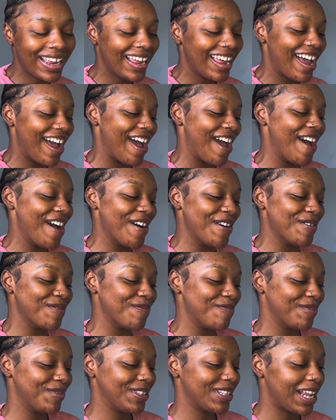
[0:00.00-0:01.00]

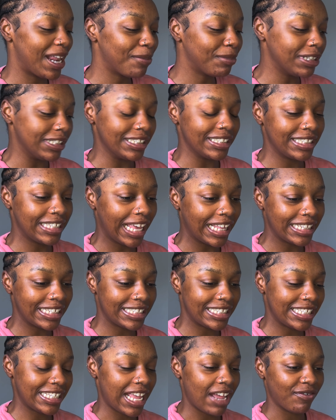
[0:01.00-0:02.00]
So let me just get this
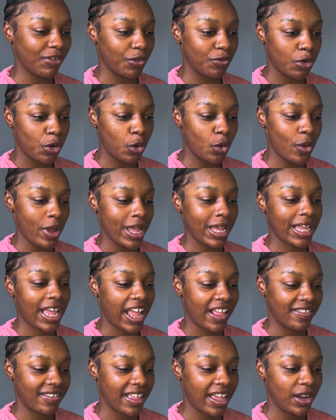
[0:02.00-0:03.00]
together real quick
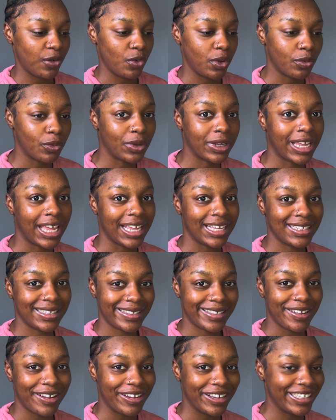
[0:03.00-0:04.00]
and then we will get
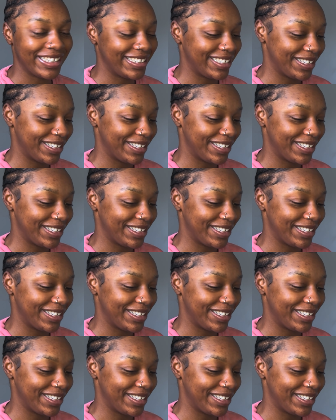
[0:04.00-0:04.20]
started.